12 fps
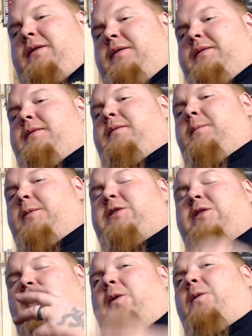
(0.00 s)
But you
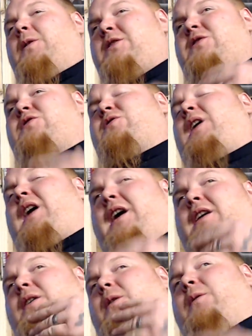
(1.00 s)
always should try, and you
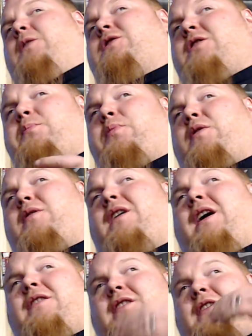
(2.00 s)
always should
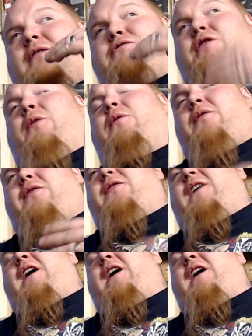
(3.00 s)
progress, and you don't fail